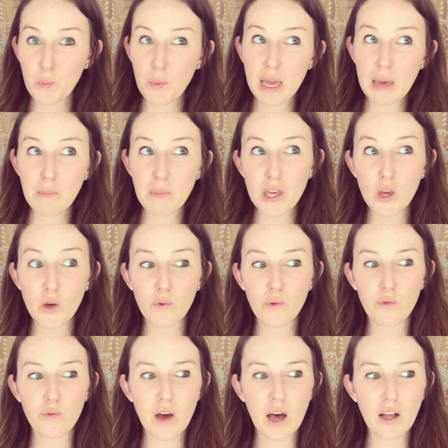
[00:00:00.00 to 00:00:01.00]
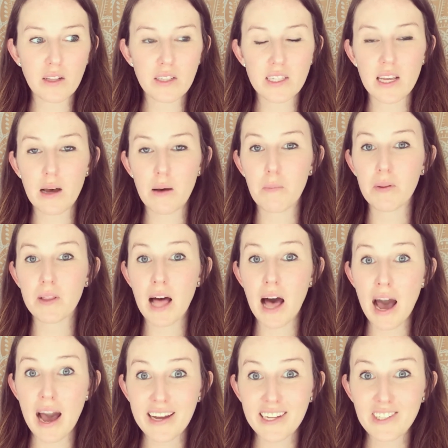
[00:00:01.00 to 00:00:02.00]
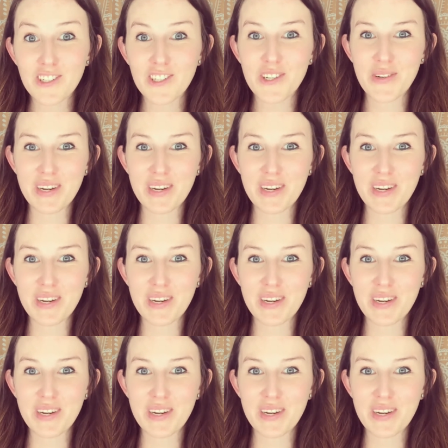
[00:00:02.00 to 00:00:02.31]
maybe you felt obliged to